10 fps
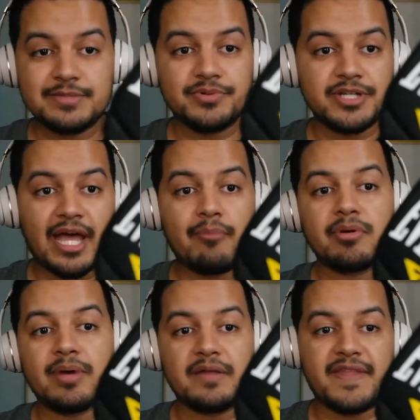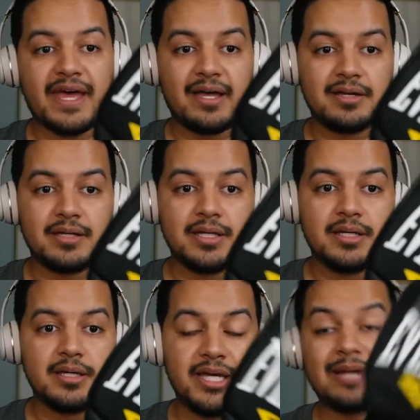pretty happy about that.
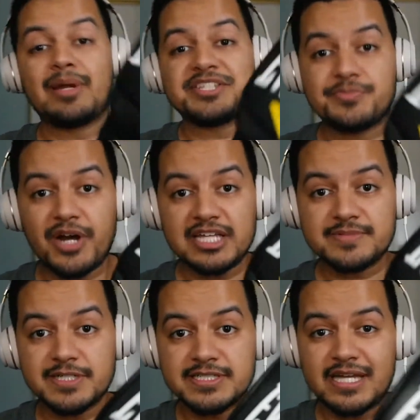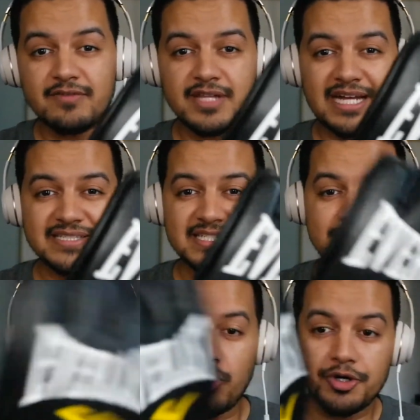And I'm not surprised because Everlast is
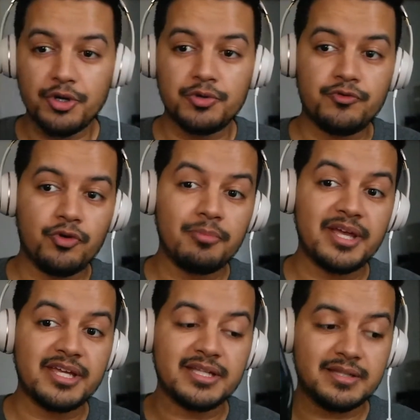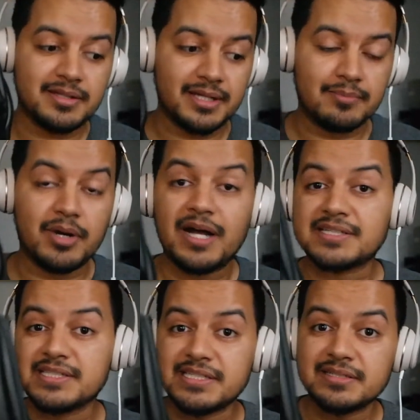more known for making like
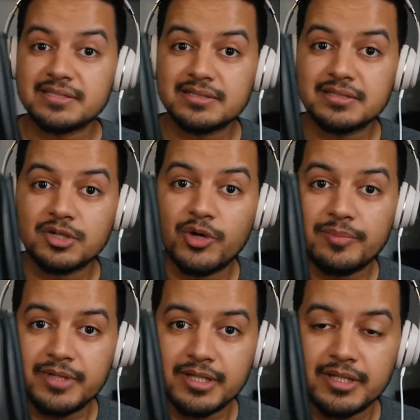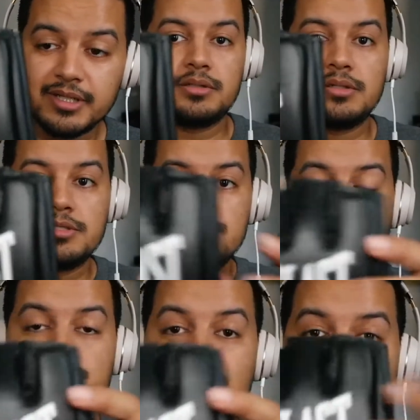boxing equipment. So
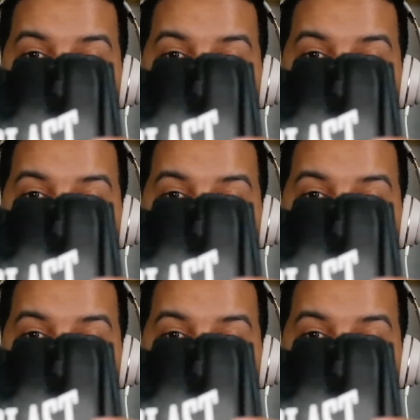you get the